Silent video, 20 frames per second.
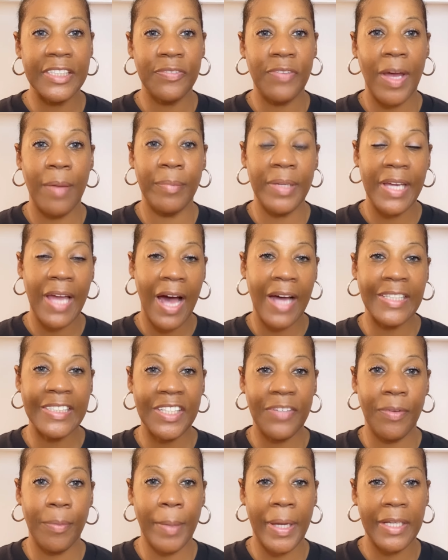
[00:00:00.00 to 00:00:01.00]
family. How's
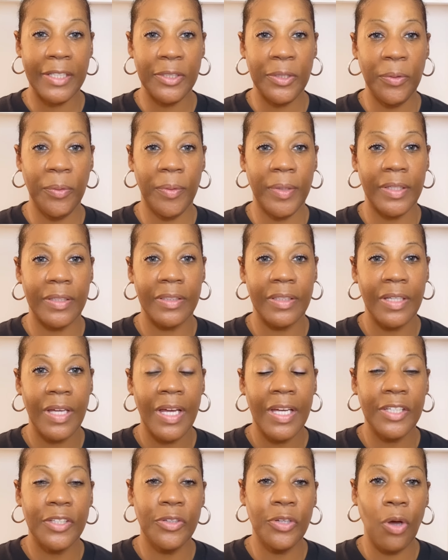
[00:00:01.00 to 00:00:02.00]
everybody doing?
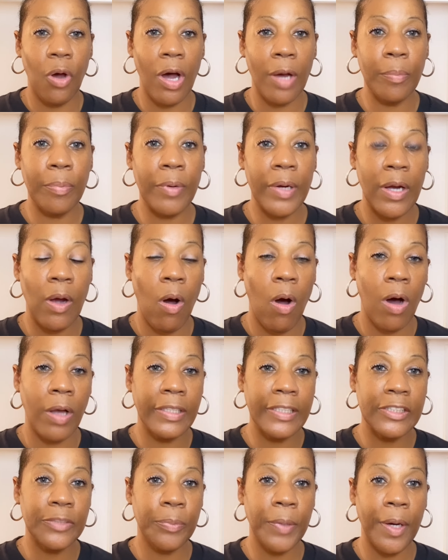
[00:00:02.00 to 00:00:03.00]
You know, I pray all
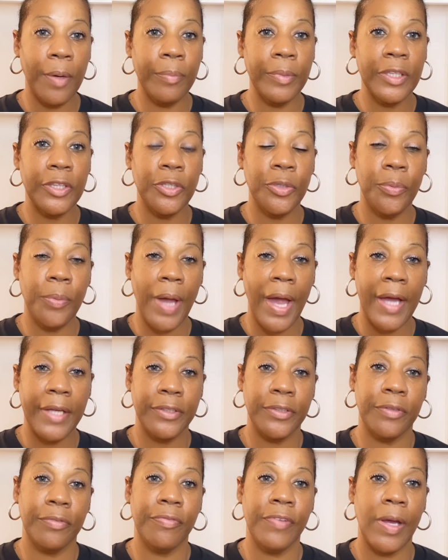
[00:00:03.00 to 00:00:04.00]
is well with you and
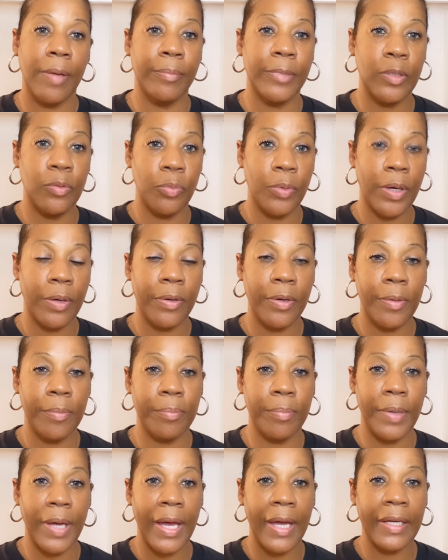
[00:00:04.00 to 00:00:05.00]
your family. Welcome
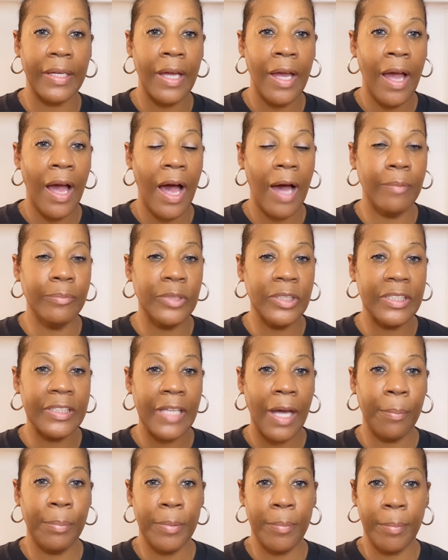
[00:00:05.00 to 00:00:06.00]
back. I'm just
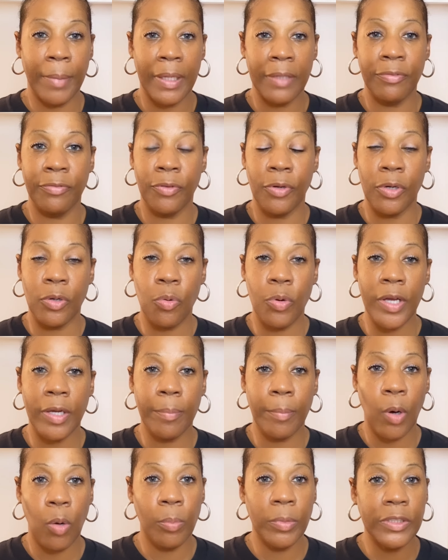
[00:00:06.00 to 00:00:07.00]
stopping by for a quick
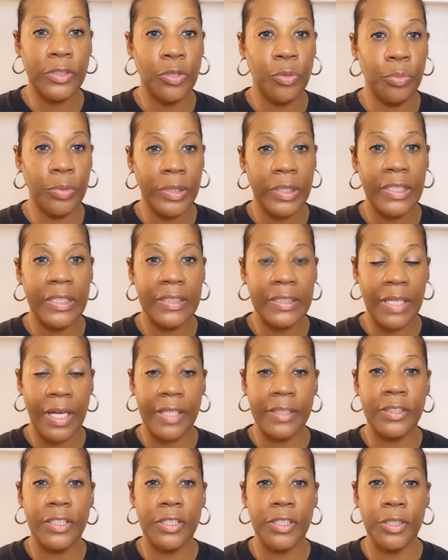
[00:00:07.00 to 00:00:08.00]
moment to release
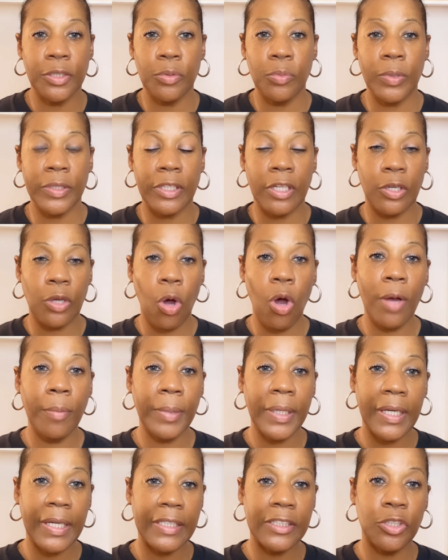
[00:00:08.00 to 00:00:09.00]
unto you what the Lord
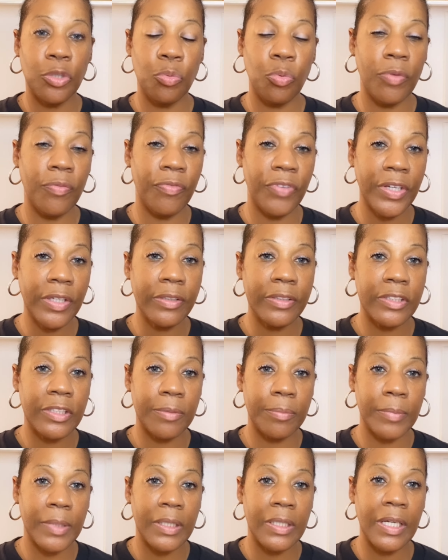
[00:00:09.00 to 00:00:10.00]
began to reveal to
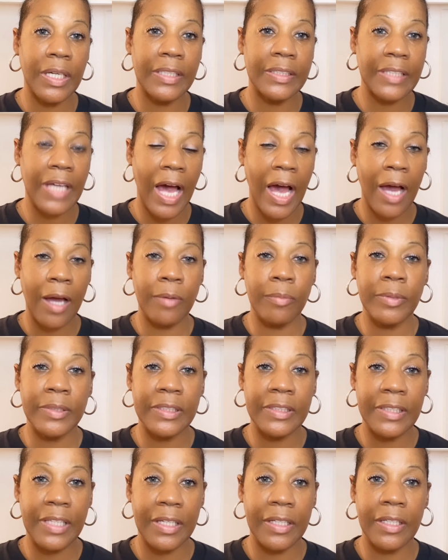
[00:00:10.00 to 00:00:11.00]
me as I was
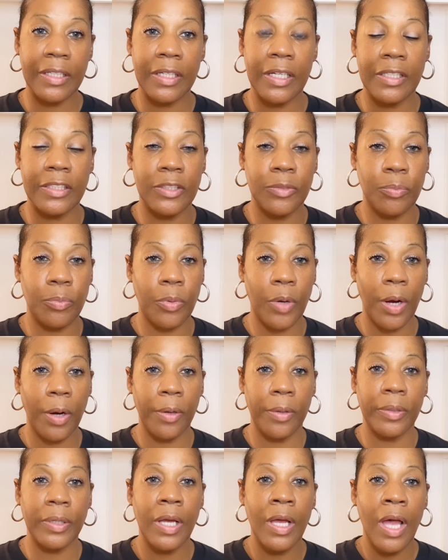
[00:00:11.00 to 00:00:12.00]
studying His
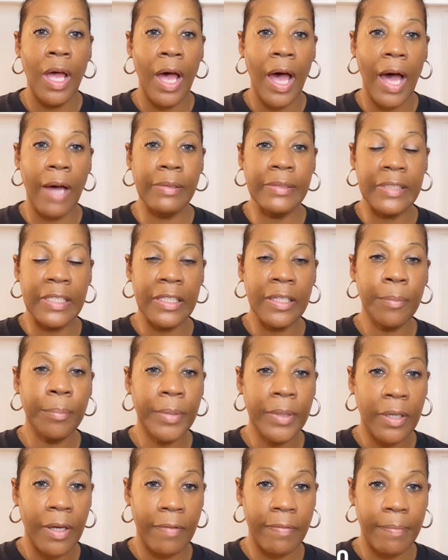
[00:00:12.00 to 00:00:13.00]
Word. I was in the
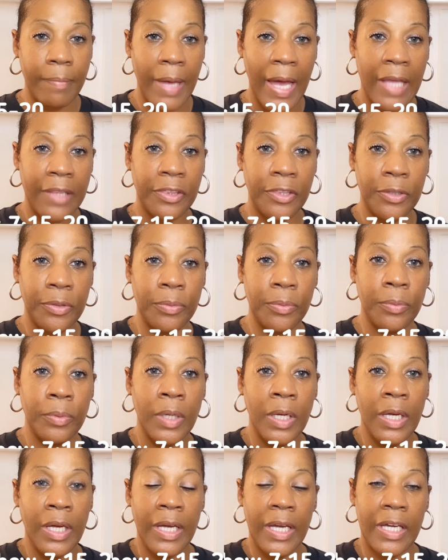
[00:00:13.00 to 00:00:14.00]
book of Matthew
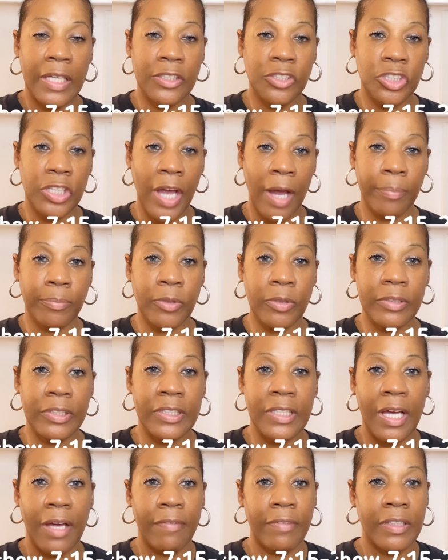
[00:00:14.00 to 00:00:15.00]
in chapter
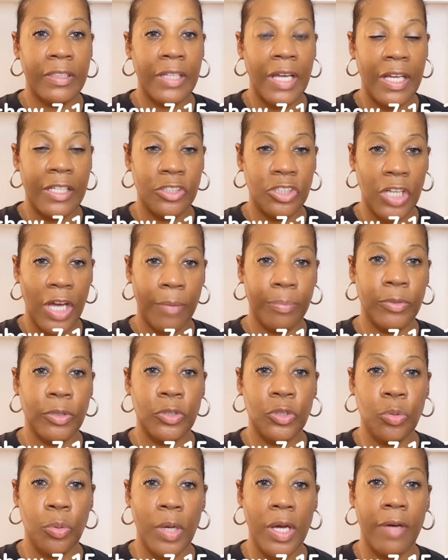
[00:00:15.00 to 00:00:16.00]
7 and chapter
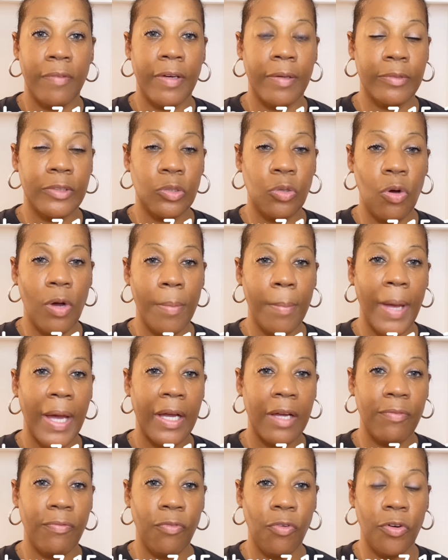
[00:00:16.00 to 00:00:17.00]
12. I was going back
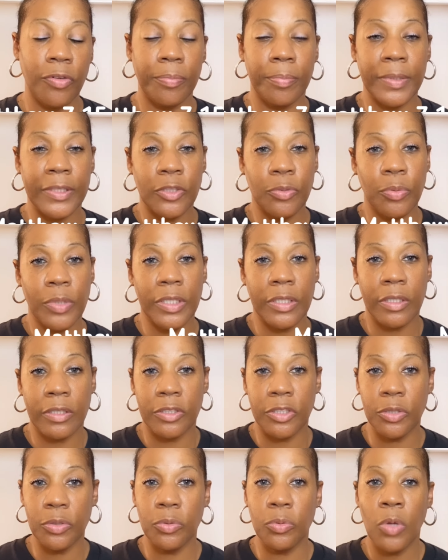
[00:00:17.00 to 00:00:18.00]
and forth between the
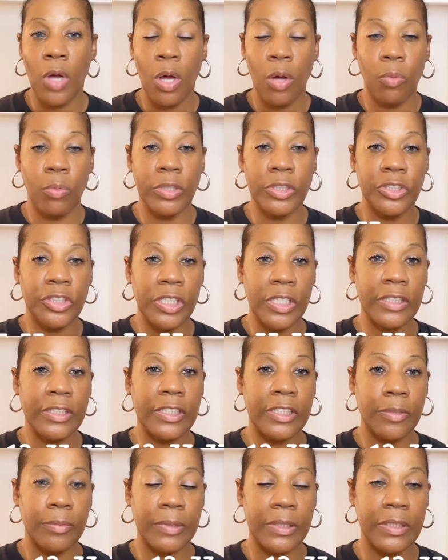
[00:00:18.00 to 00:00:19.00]
two where
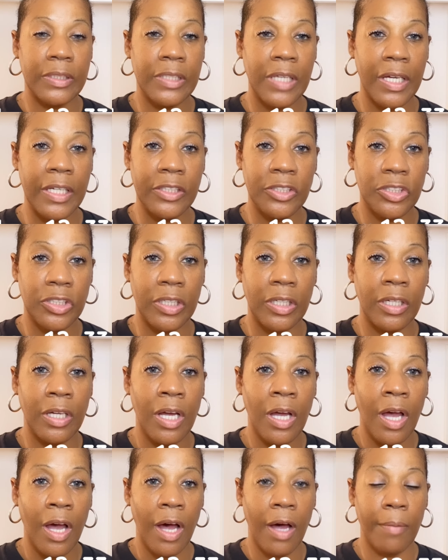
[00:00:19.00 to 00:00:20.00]
Jesus was teaching
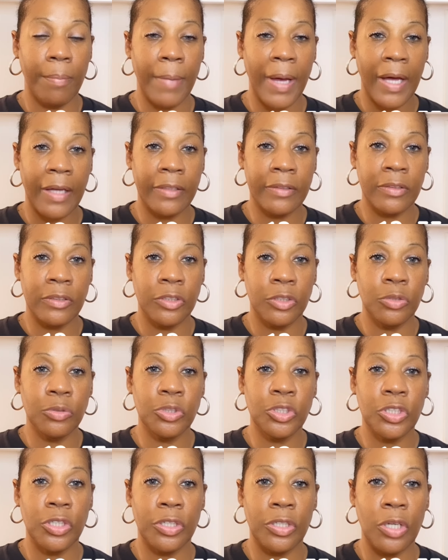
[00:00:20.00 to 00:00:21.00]
about you
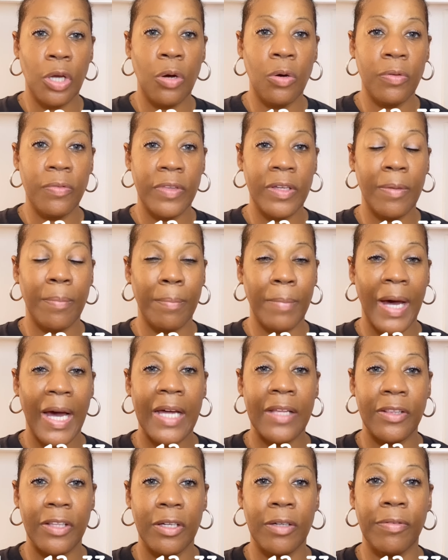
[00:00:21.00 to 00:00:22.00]
should know them by
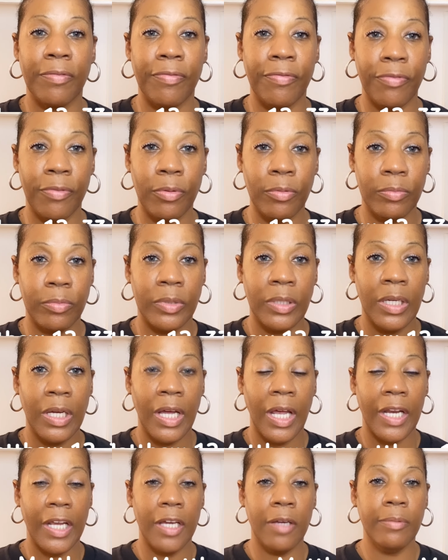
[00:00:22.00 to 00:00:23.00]
their fruit.
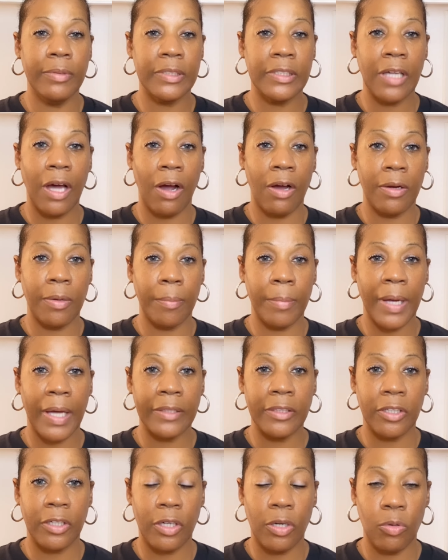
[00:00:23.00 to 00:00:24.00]
And He was talking
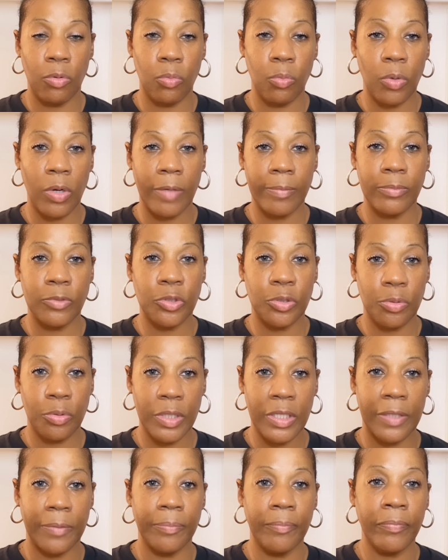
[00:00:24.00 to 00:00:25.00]
about the corrupt
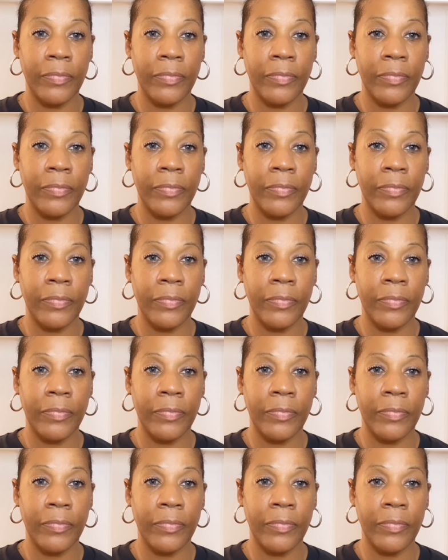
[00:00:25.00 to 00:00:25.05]
tree